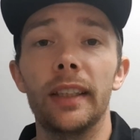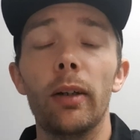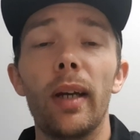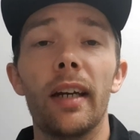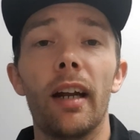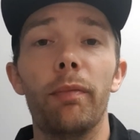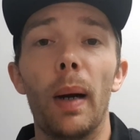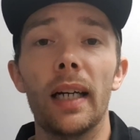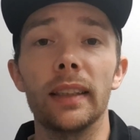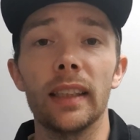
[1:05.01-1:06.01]
They'll get enough
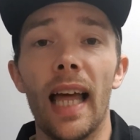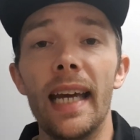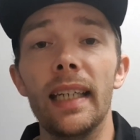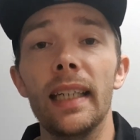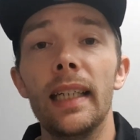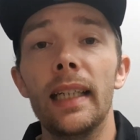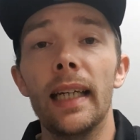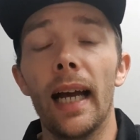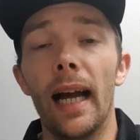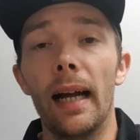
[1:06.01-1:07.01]
buckets late
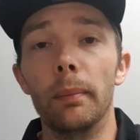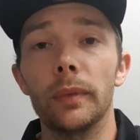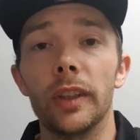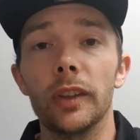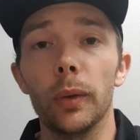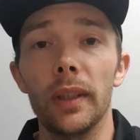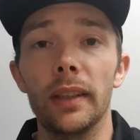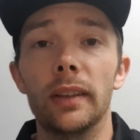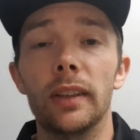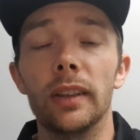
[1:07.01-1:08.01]
to
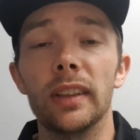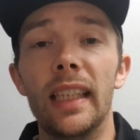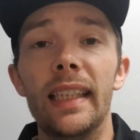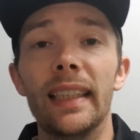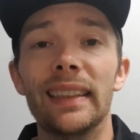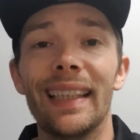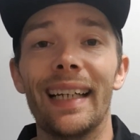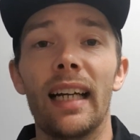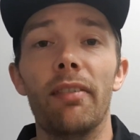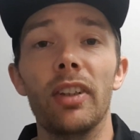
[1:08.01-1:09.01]
sneak into
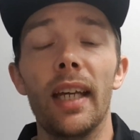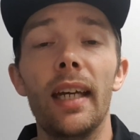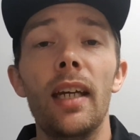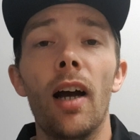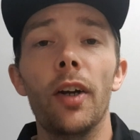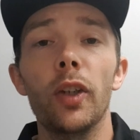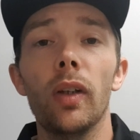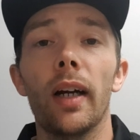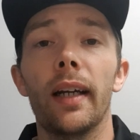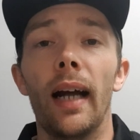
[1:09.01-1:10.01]
that cover there. I do
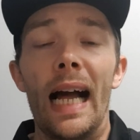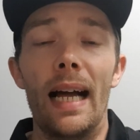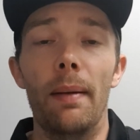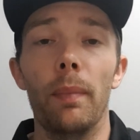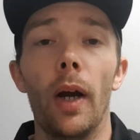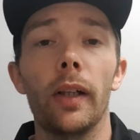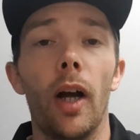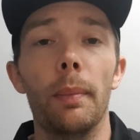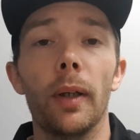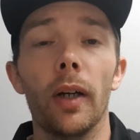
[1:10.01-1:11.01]
like
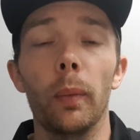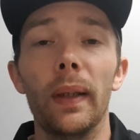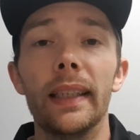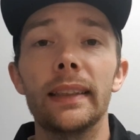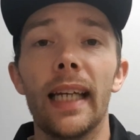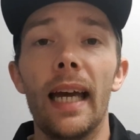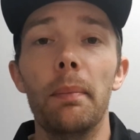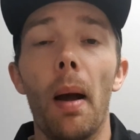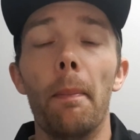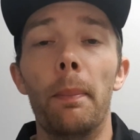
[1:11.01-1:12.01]
Oklahoma going to win this
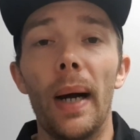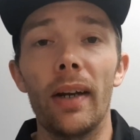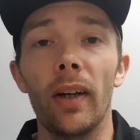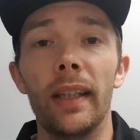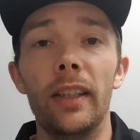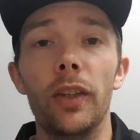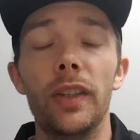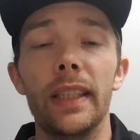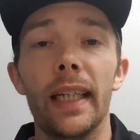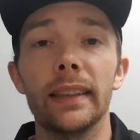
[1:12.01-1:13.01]
game, but I think
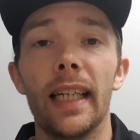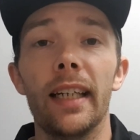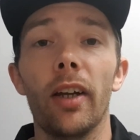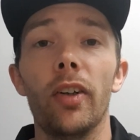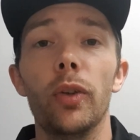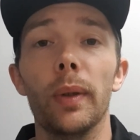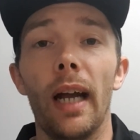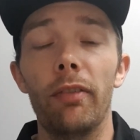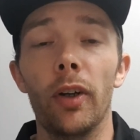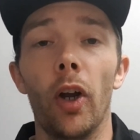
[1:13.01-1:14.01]
UTSA are going to do
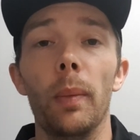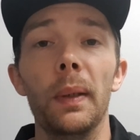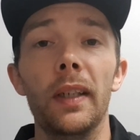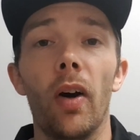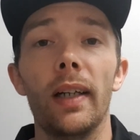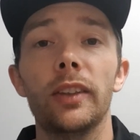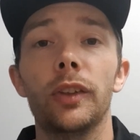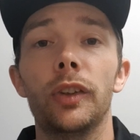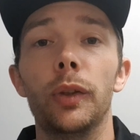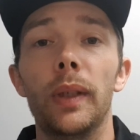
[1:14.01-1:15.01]
enough on opening night
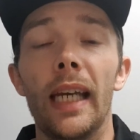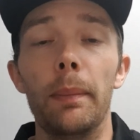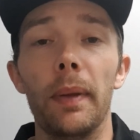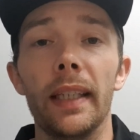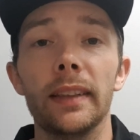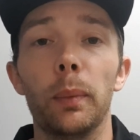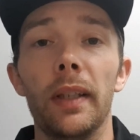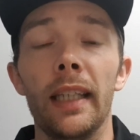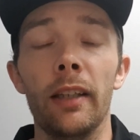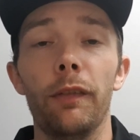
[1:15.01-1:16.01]
to keep this
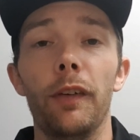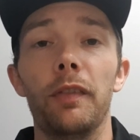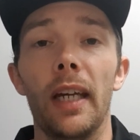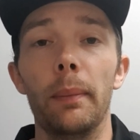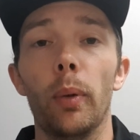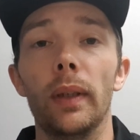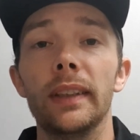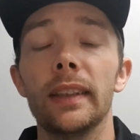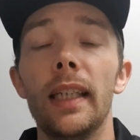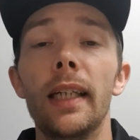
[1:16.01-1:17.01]
within the 15
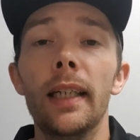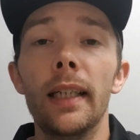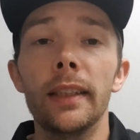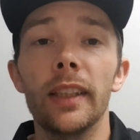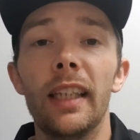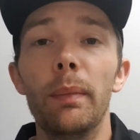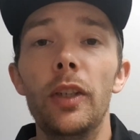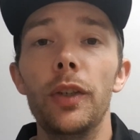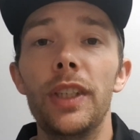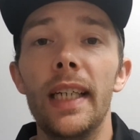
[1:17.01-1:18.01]
points. So give
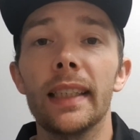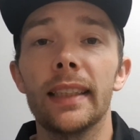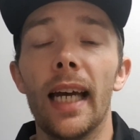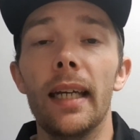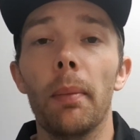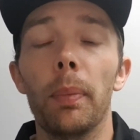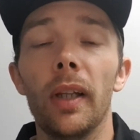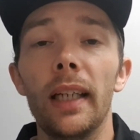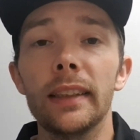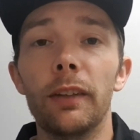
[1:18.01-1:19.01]
me UTSA
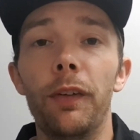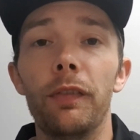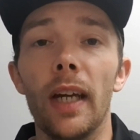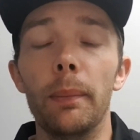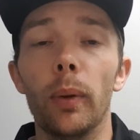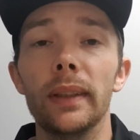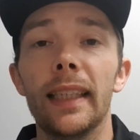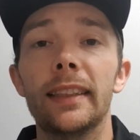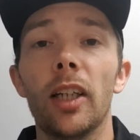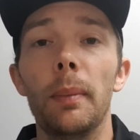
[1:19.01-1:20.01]
plus the 15 points.
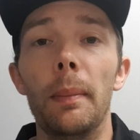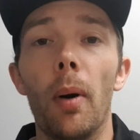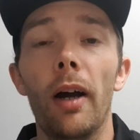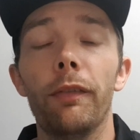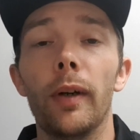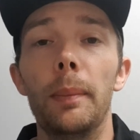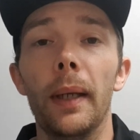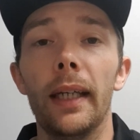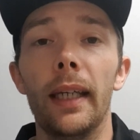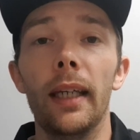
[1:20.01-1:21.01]
That's going to be my free
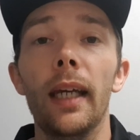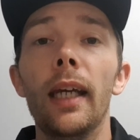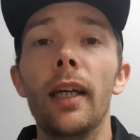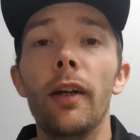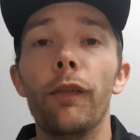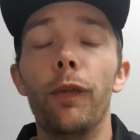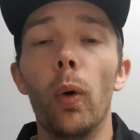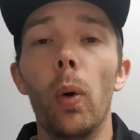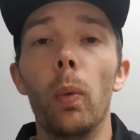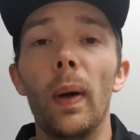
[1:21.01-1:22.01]
pick here
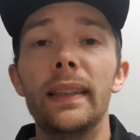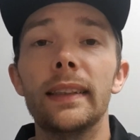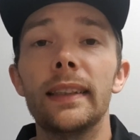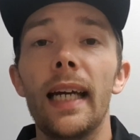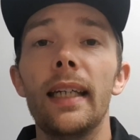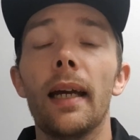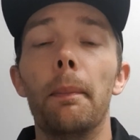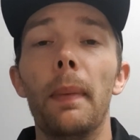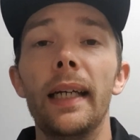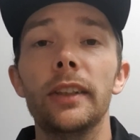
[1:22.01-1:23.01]
for Wednesday.
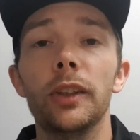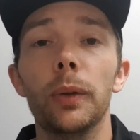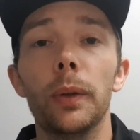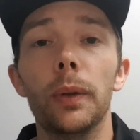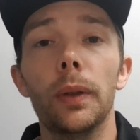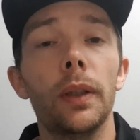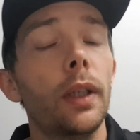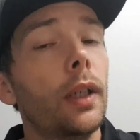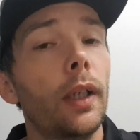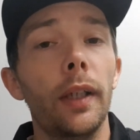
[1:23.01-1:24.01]
Make sure
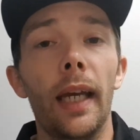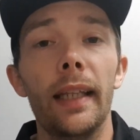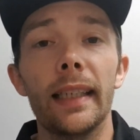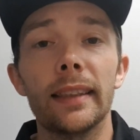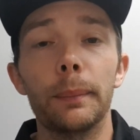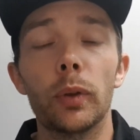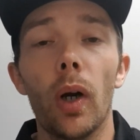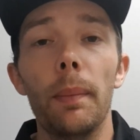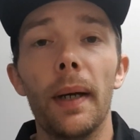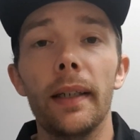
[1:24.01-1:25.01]
you hit that
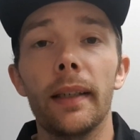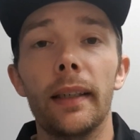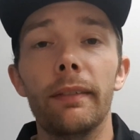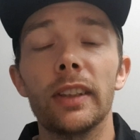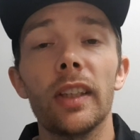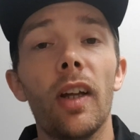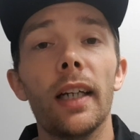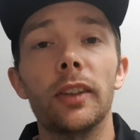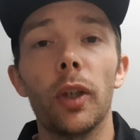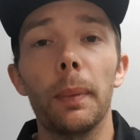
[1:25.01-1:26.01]
subscribe button, give us a
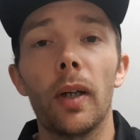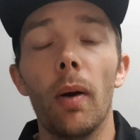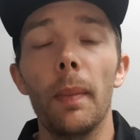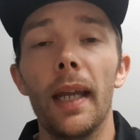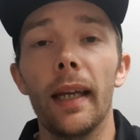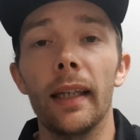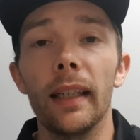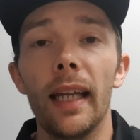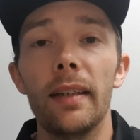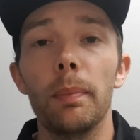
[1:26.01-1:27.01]
like, drop a comment, and
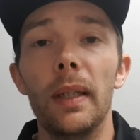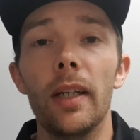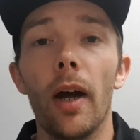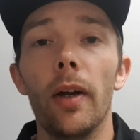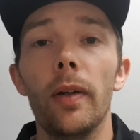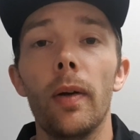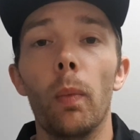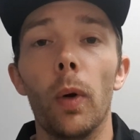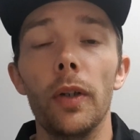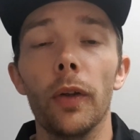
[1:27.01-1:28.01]
let me know
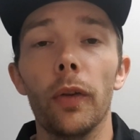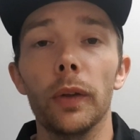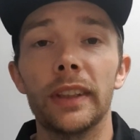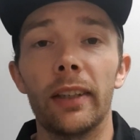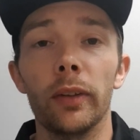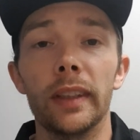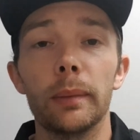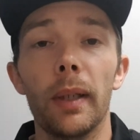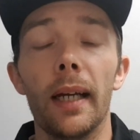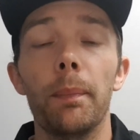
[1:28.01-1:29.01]
what your thoughts are on this
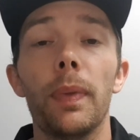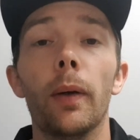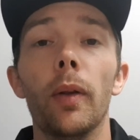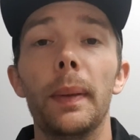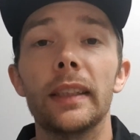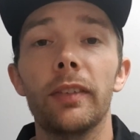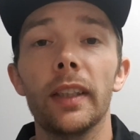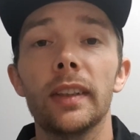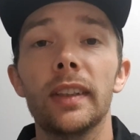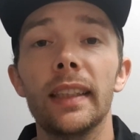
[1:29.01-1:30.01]
play. All the best,
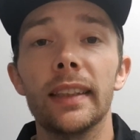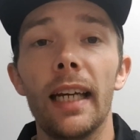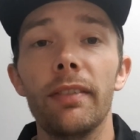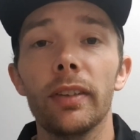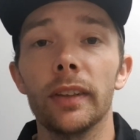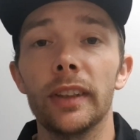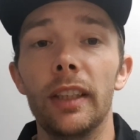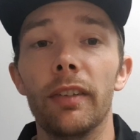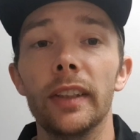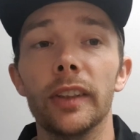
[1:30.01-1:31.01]
folks. Stay safe, and I'll see you
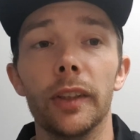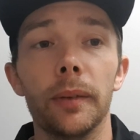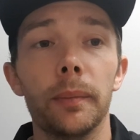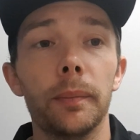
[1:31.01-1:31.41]
very soon.